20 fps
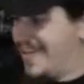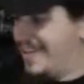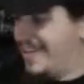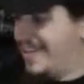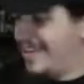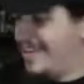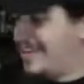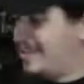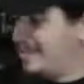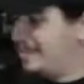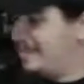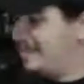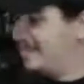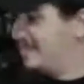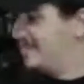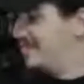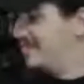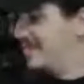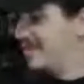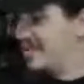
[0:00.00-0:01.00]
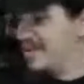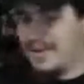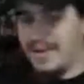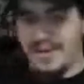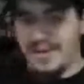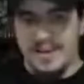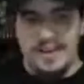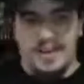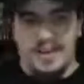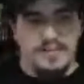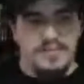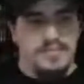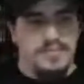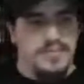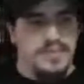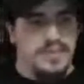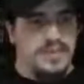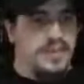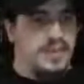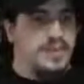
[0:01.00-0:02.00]
You know
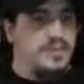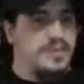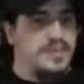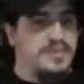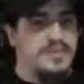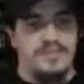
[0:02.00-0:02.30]
what?